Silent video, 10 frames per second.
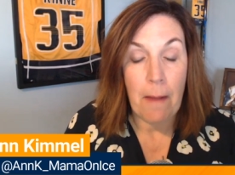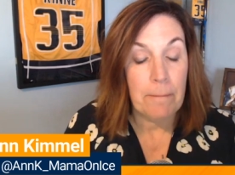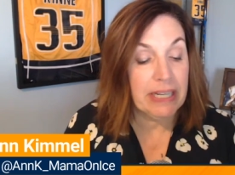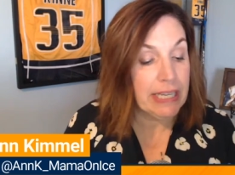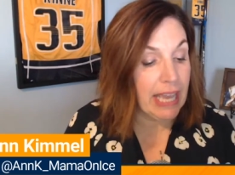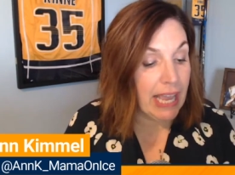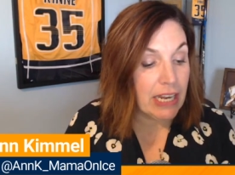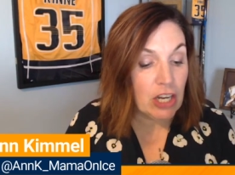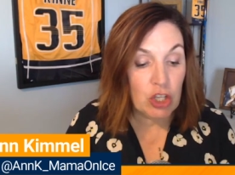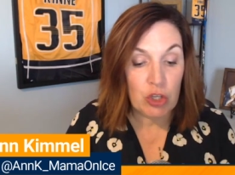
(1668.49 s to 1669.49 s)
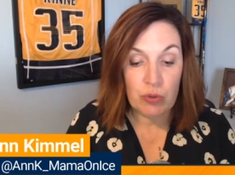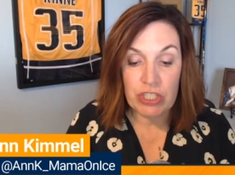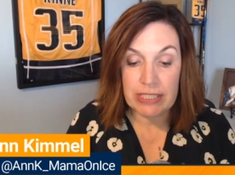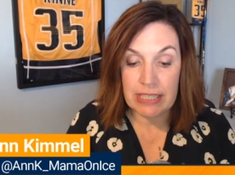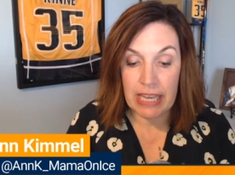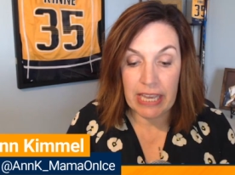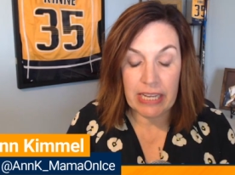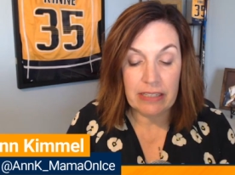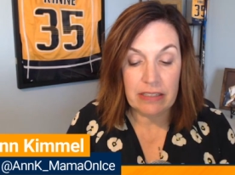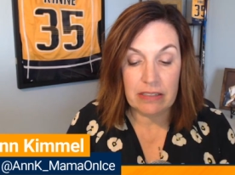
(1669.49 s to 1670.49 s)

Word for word: But again, you just can't